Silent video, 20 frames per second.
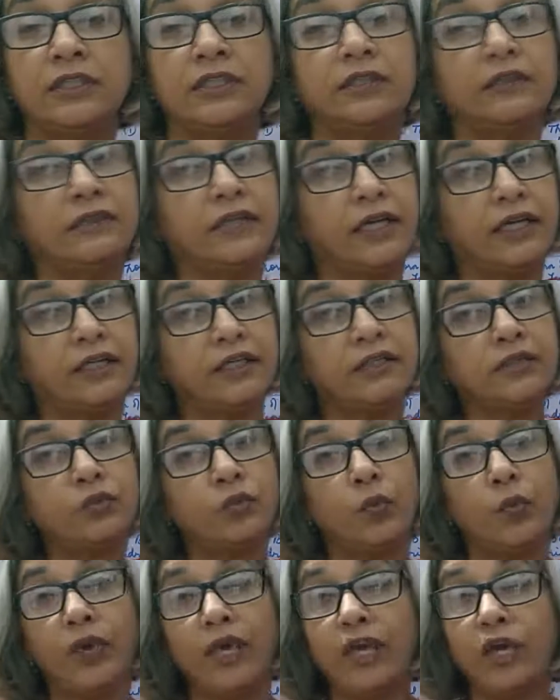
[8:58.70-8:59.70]
that is
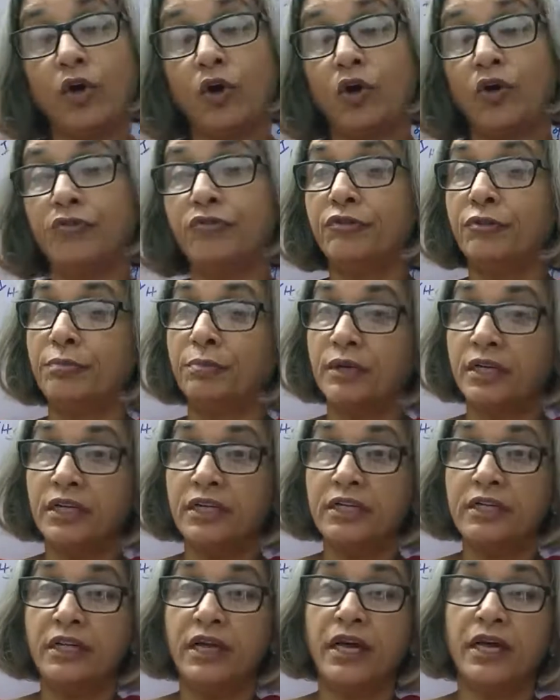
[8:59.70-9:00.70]
wing of a
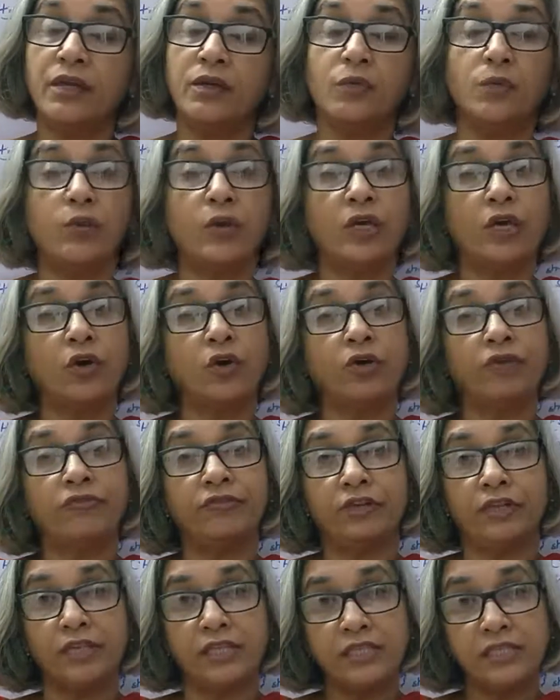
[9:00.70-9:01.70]
bird and wing of
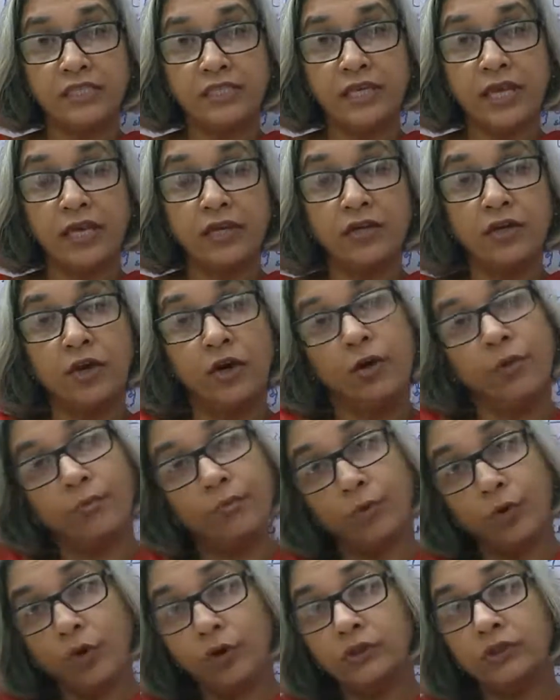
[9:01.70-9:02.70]
an insect.
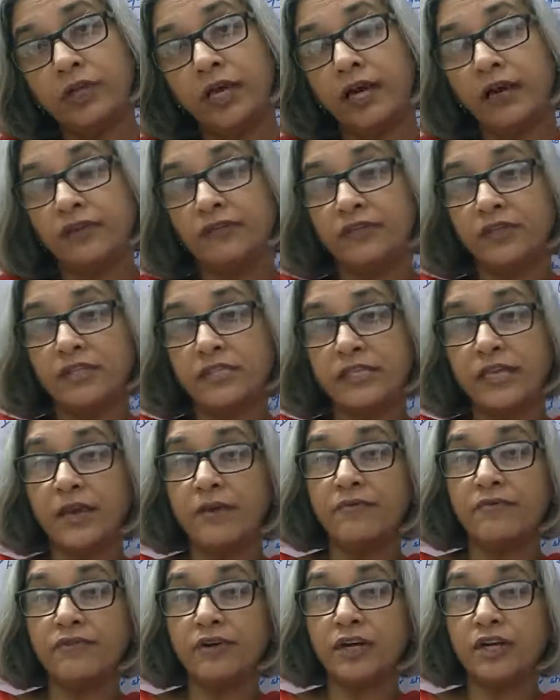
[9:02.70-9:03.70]
Both have the
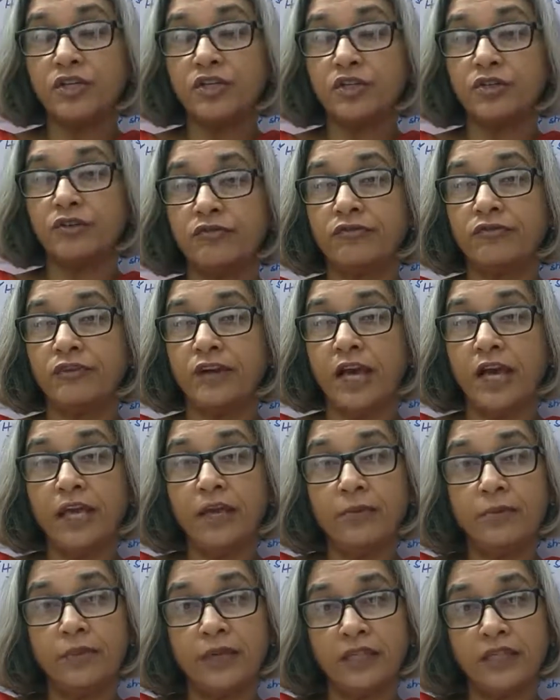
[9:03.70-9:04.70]
same function
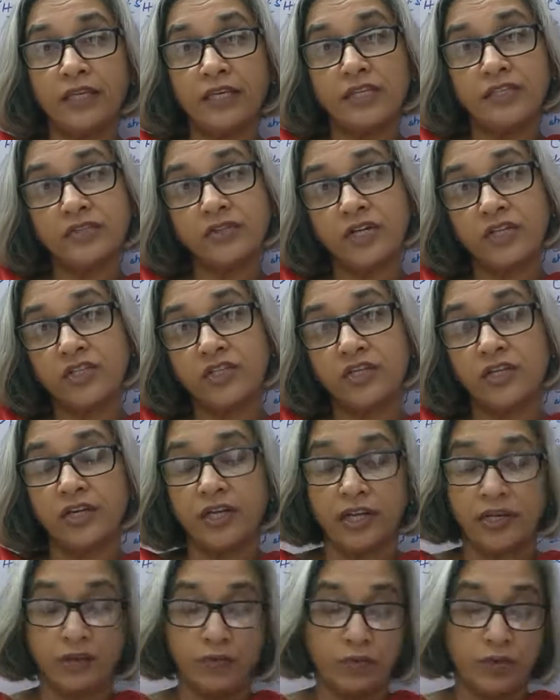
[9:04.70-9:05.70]
flying but their structure
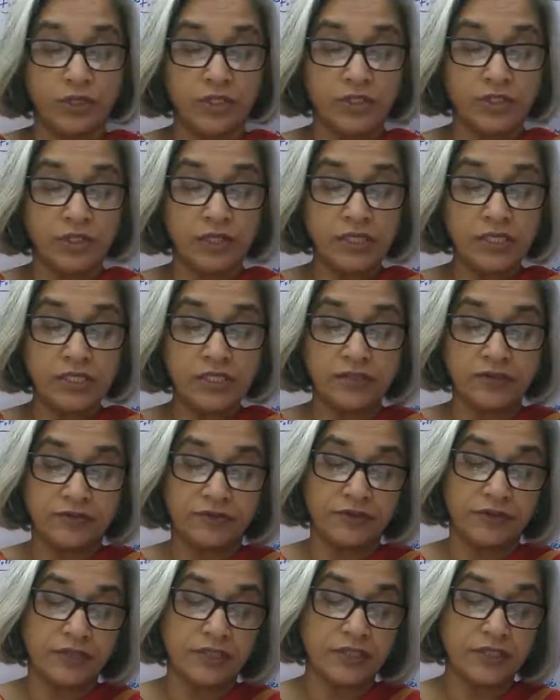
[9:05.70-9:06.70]
and origin is
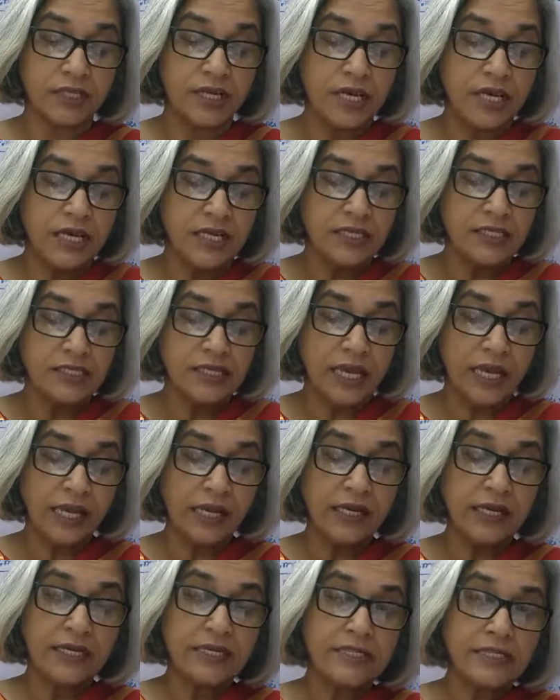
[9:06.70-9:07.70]
different.
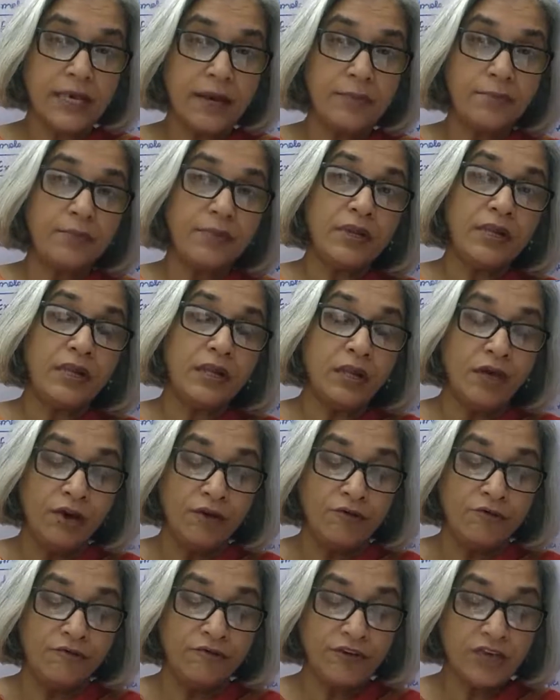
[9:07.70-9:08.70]
Second example,
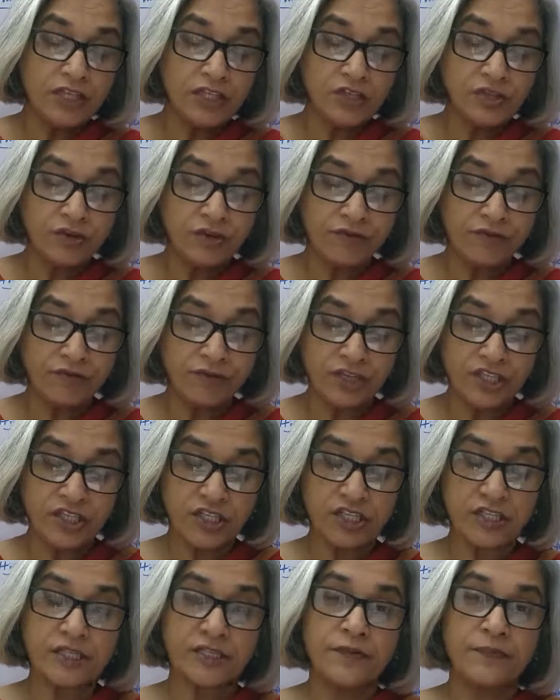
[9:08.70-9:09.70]
fins of
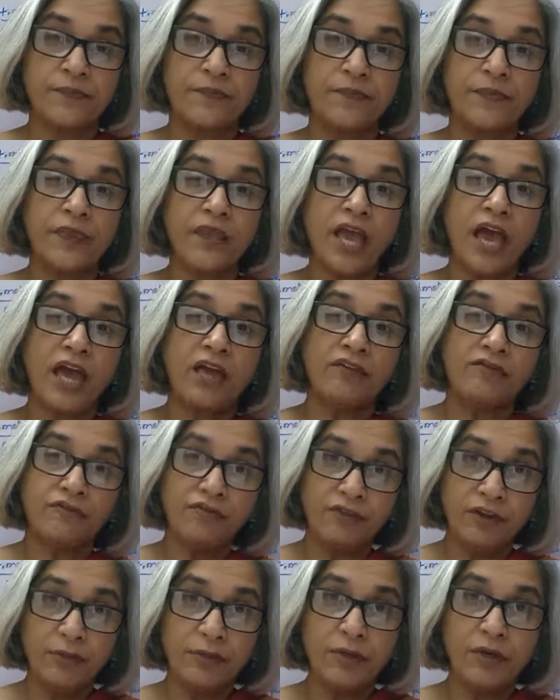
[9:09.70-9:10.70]
fishes and
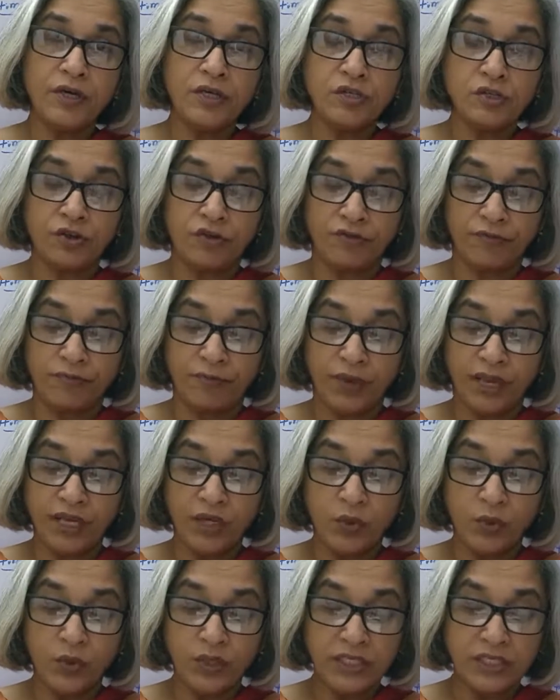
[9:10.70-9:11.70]
flippers of
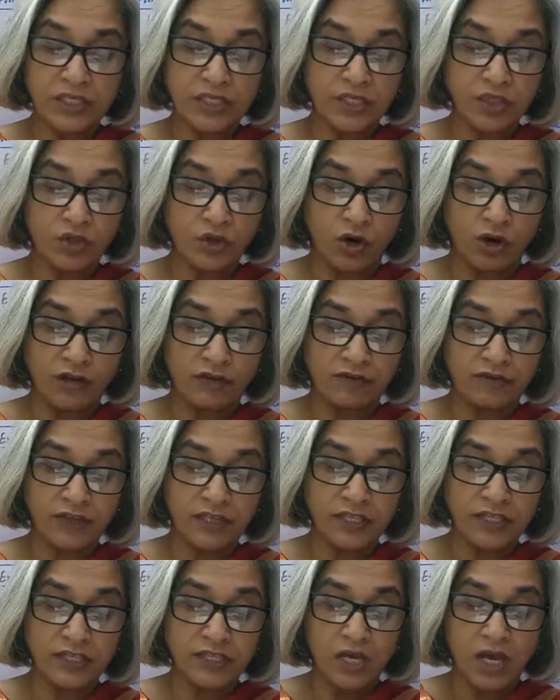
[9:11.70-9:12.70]
penguins and
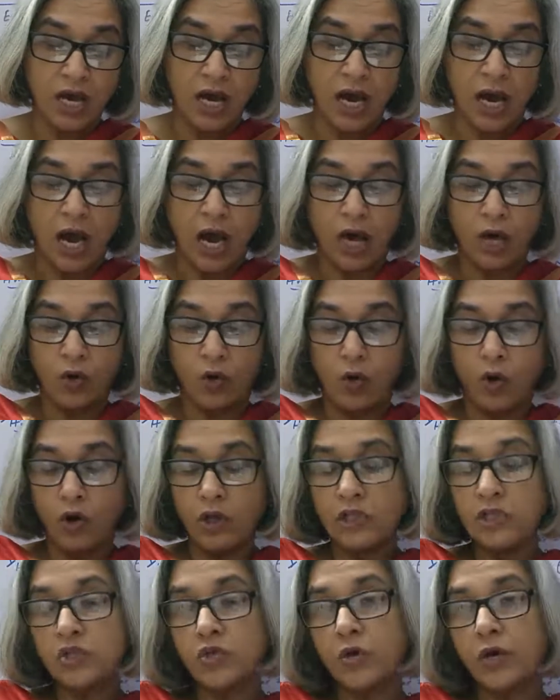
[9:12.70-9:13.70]
dolphins are
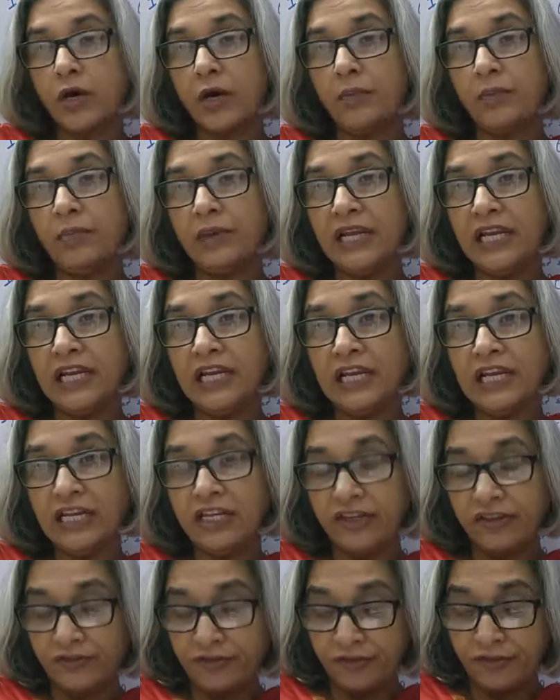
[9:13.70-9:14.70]
also completely
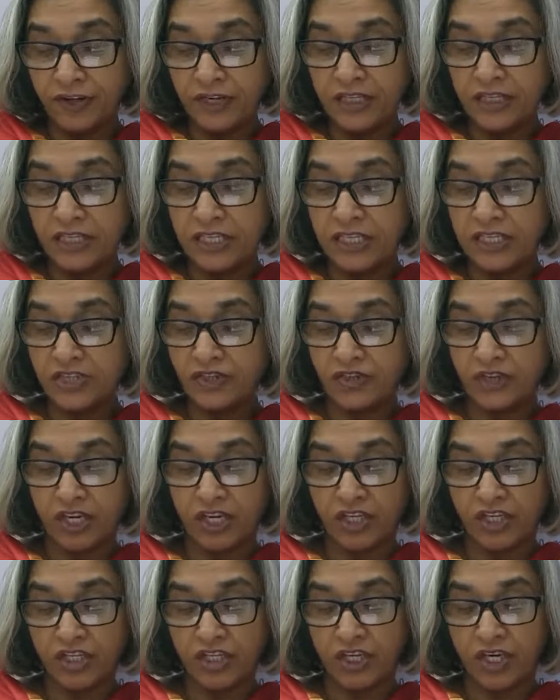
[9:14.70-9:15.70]
different in
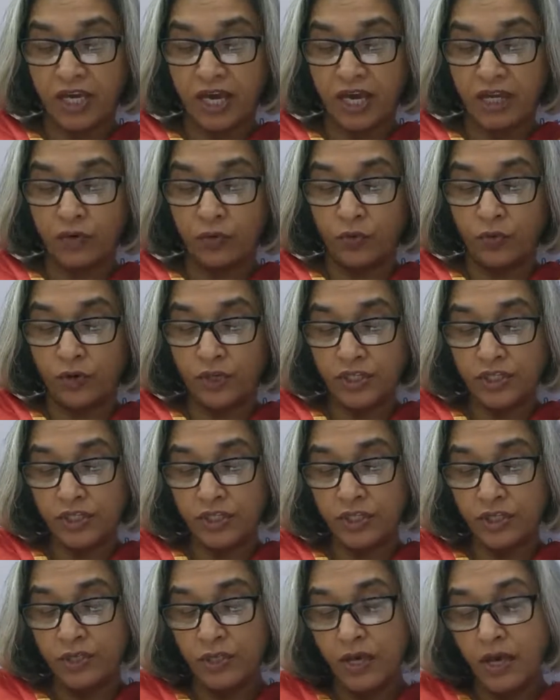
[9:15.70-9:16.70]
structure and
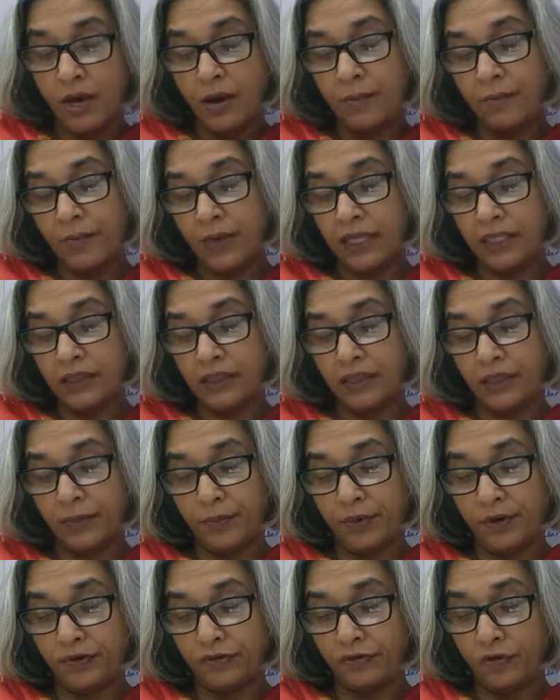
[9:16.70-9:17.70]
origin, but they
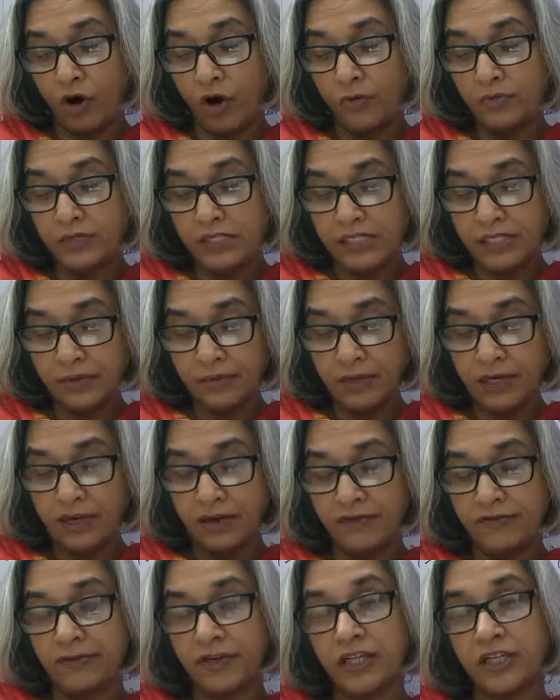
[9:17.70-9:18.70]
perform similar
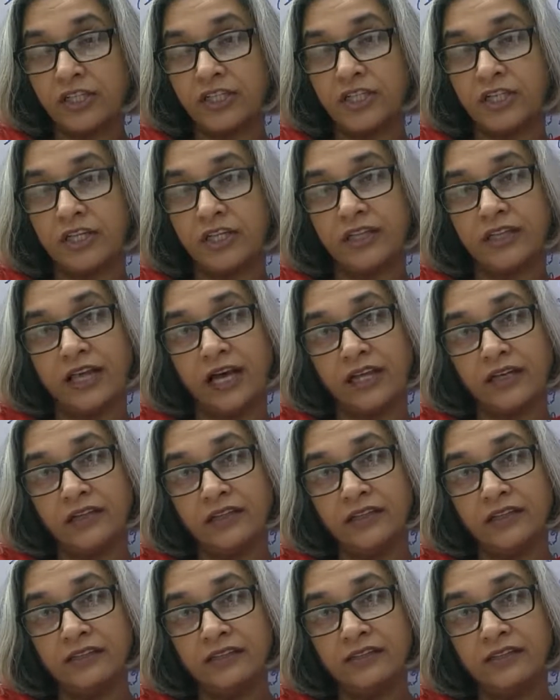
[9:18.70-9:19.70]
function, that
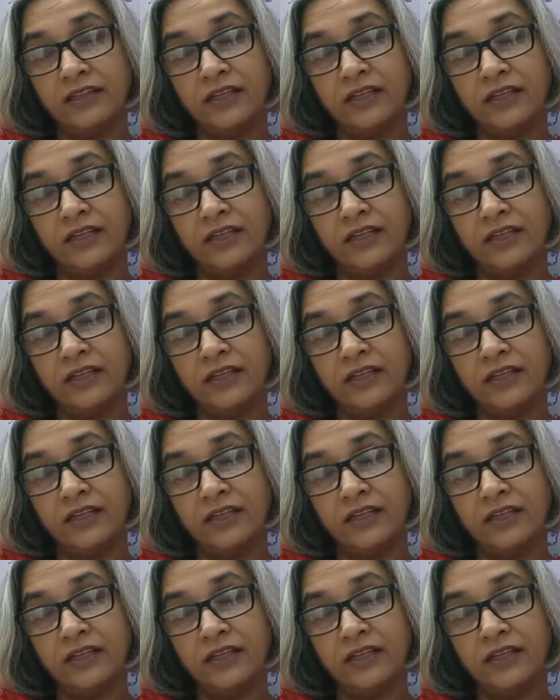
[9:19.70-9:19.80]
is